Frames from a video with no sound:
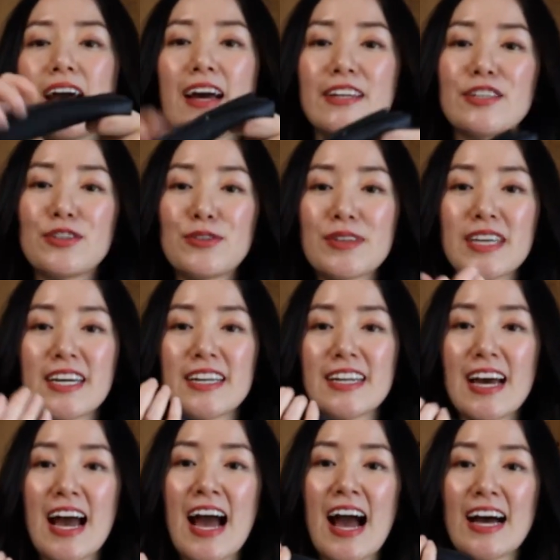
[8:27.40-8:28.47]
And you can
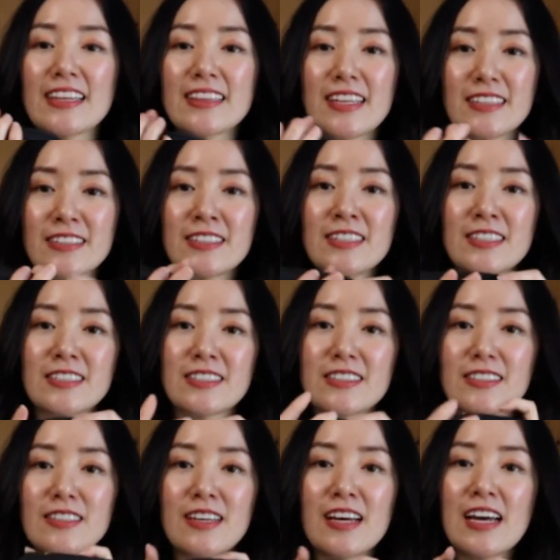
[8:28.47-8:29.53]
add this